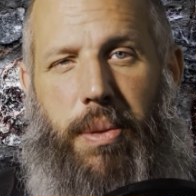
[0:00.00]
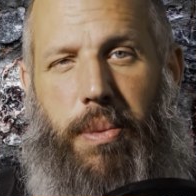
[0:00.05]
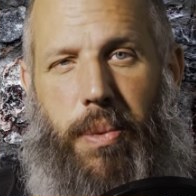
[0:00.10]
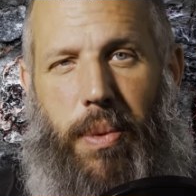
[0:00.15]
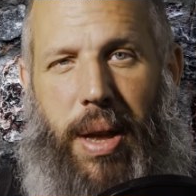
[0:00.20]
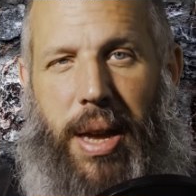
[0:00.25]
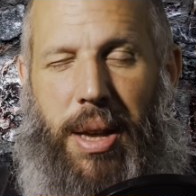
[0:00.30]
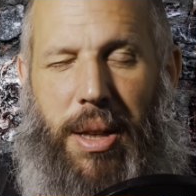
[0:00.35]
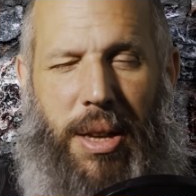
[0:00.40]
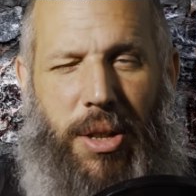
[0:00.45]

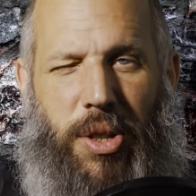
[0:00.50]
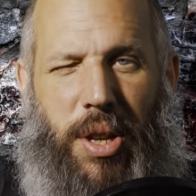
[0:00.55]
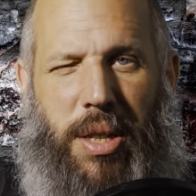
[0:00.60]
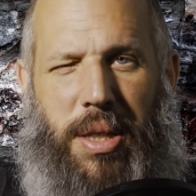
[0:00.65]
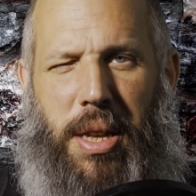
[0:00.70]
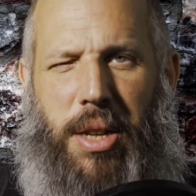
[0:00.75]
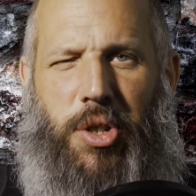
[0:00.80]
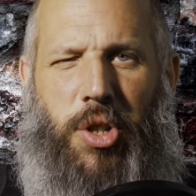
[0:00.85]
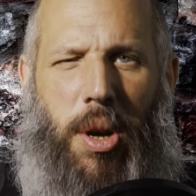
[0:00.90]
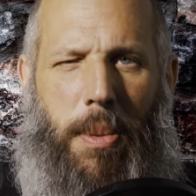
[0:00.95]
like it's
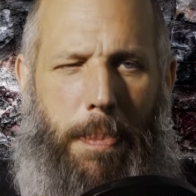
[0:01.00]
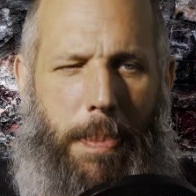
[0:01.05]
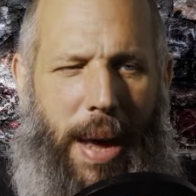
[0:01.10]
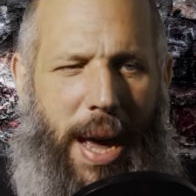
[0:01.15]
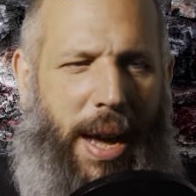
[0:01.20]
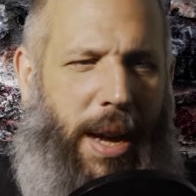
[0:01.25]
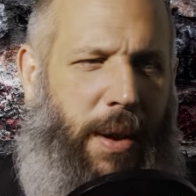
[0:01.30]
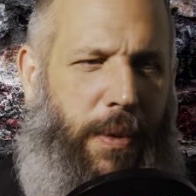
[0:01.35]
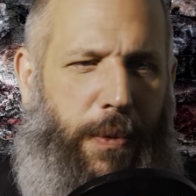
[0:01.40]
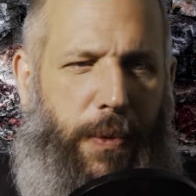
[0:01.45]
like they jump
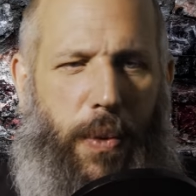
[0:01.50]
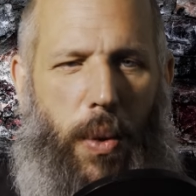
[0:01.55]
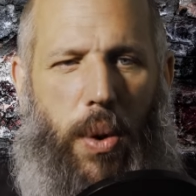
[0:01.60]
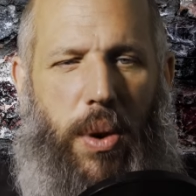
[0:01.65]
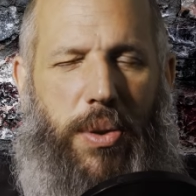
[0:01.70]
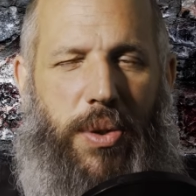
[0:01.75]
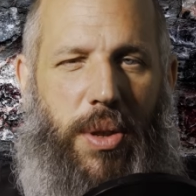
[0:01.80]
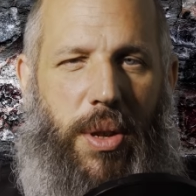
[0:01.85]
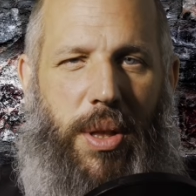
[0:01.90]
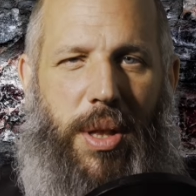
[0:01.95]
back and forth